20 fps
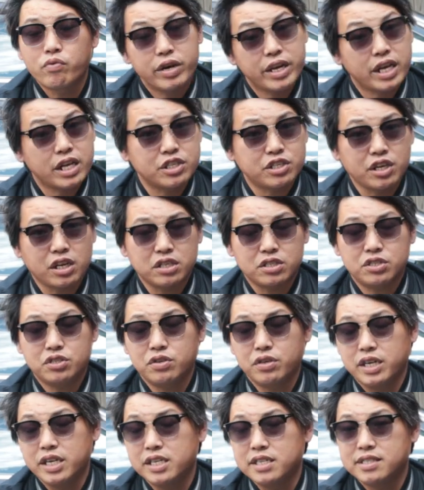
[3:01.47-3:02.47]
readjust
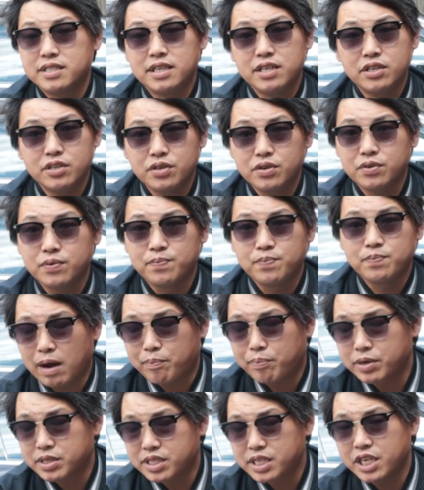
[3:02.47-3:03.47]
your ECU.
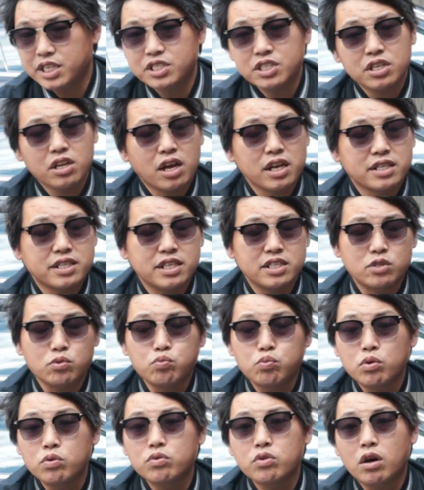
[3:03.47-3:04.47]
A procedure like
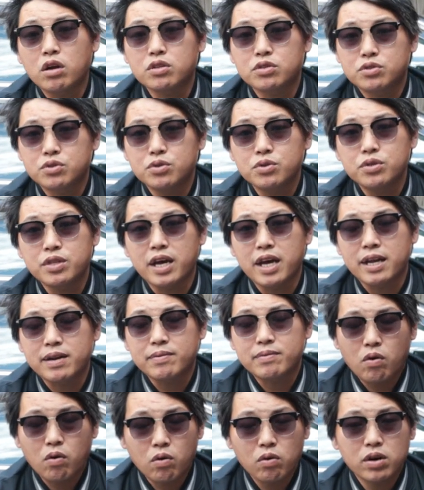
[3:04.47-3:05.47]
this will not do that.
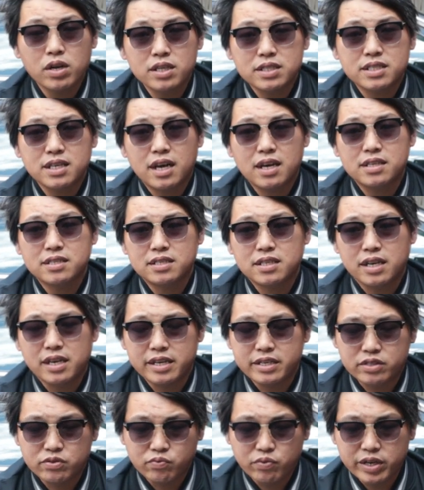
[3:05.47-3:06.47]
All it does
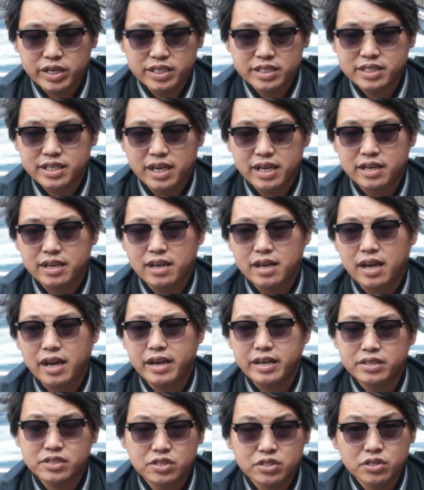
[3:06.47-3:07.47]
is reset
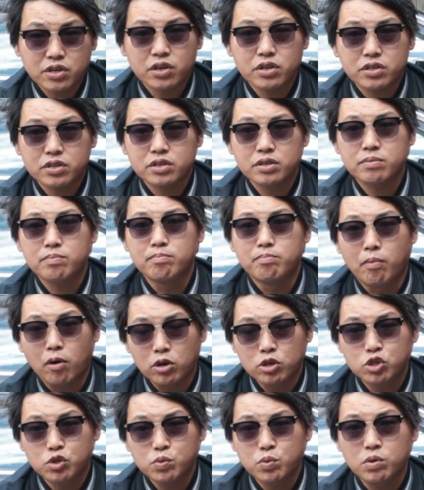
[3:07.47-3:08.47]
a certain
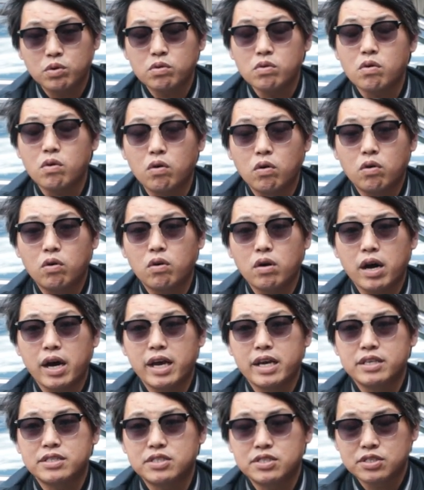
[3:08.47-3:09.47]
module or
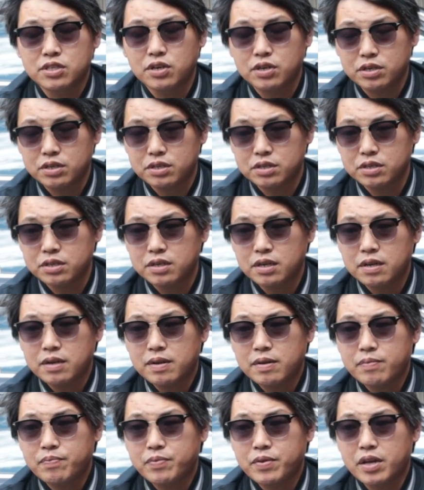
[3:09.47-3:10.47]
a certain
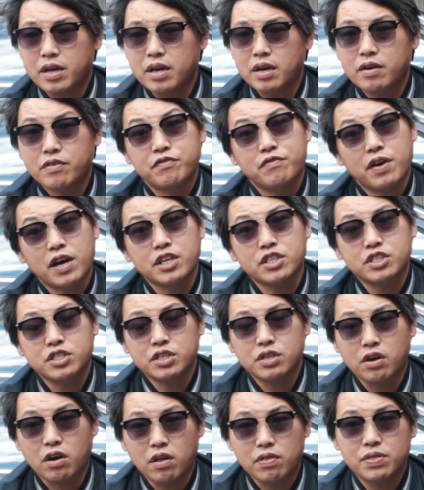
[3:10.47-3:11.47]

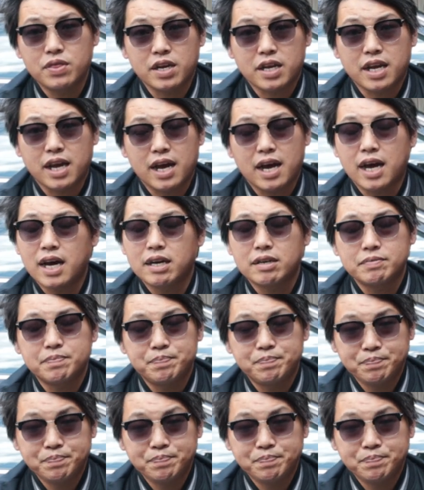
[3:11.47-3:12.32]
function on the car,